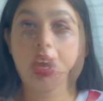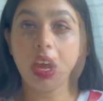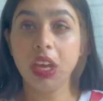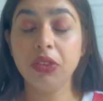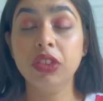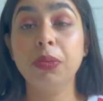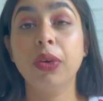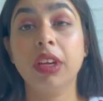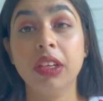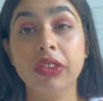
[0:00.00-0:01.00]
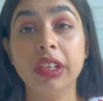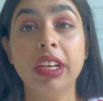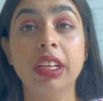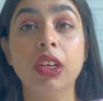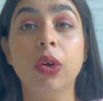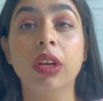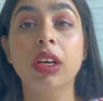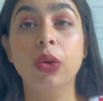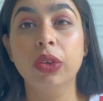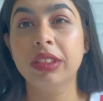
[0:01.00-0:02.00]
I was procrastinating on a
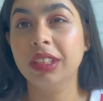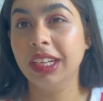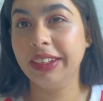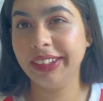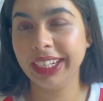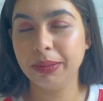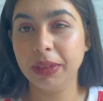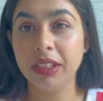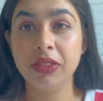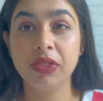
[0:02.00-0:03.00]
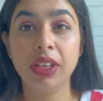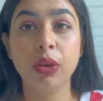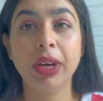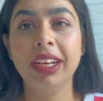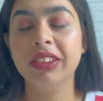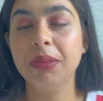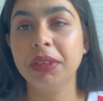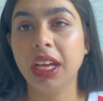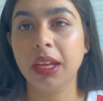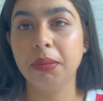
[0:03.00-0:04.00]
good skin treatment for quite some
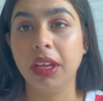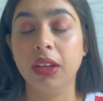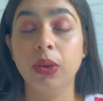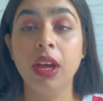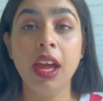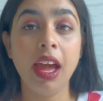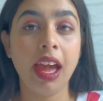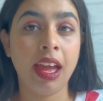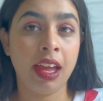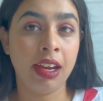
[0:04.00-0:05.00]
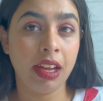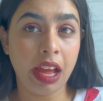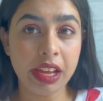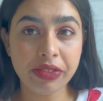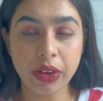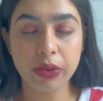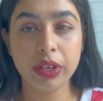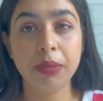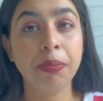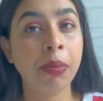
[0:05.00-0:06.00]
time now and I found
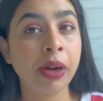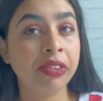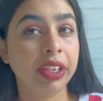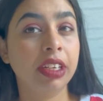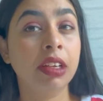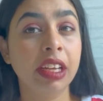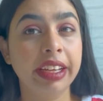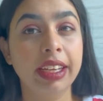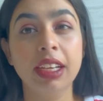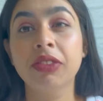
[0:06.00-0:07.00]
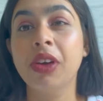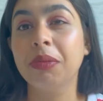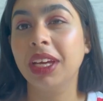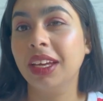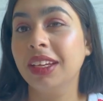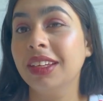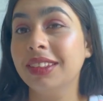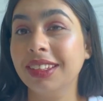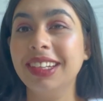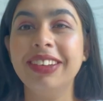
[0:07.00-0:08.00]
a perfect clinic for my
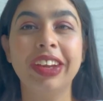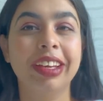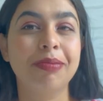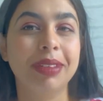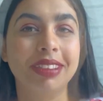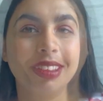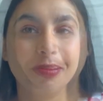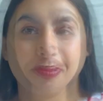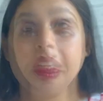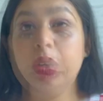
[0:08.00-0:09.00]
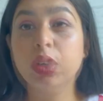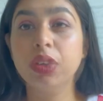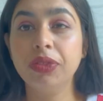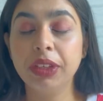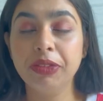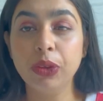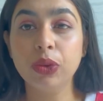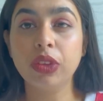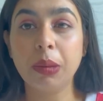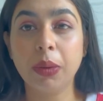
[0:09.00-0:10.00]
skin treatment. I read a lot of
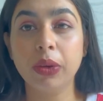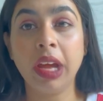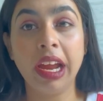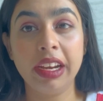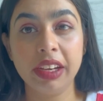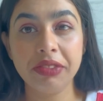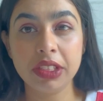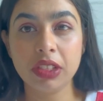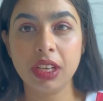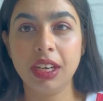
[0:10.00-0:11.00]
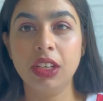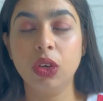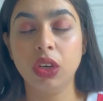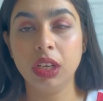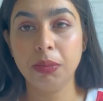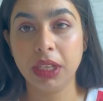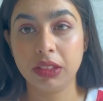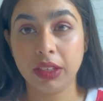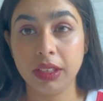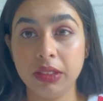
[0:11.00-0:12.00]
reviews about Hydrafacial at Dr.
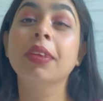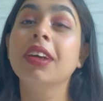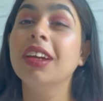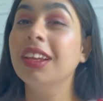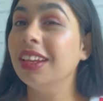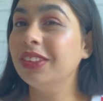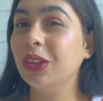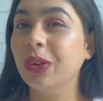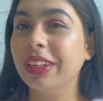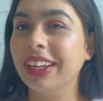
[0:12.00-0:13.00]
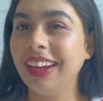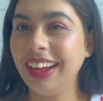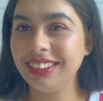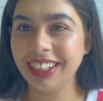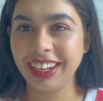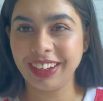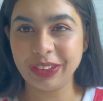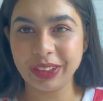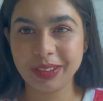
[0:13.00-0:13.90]
Batra's. Let's go there and check out.